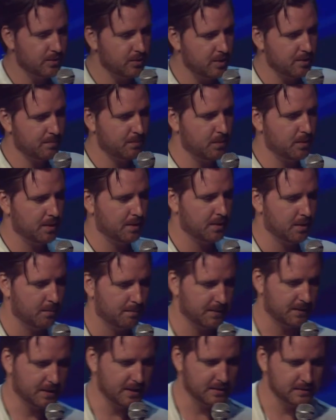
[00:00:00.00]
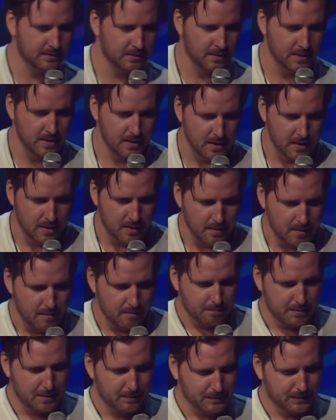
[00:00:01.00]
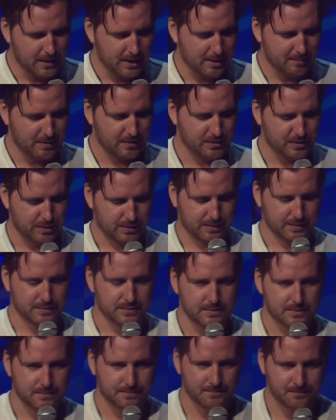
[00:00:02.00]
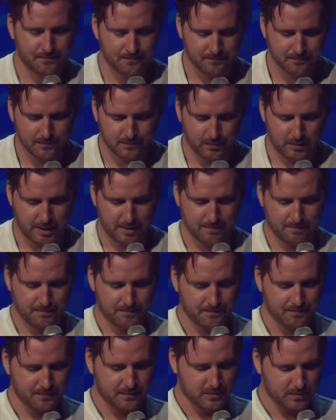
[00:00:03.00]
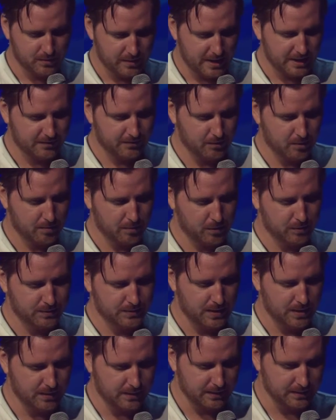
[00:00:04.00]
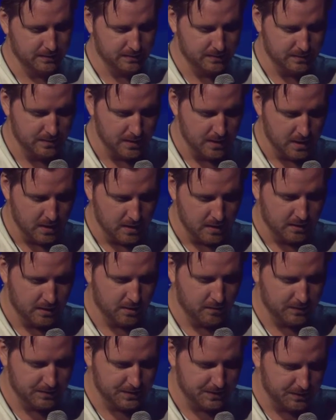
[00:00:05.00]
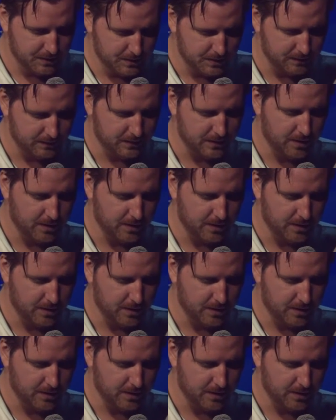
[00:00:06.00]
really important, though, because people talk about tokens, right? Transferable tokens. Now, what's the use of a